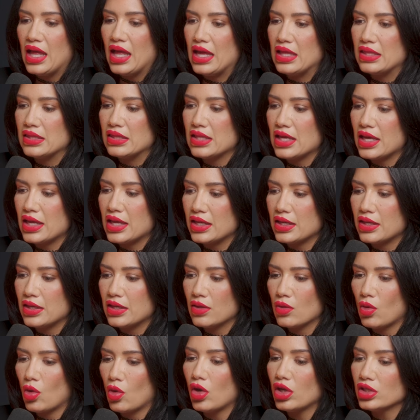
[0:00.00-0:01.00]
And
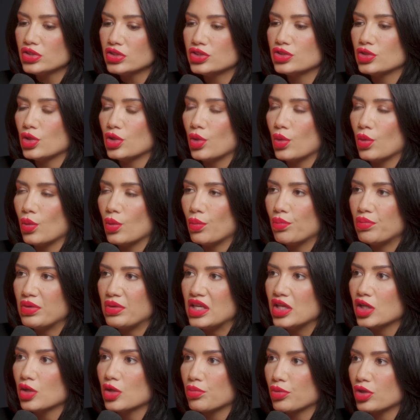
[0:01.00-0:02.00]
then also
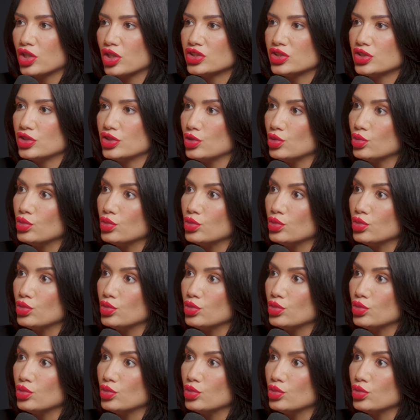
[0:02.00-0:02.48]
being a person who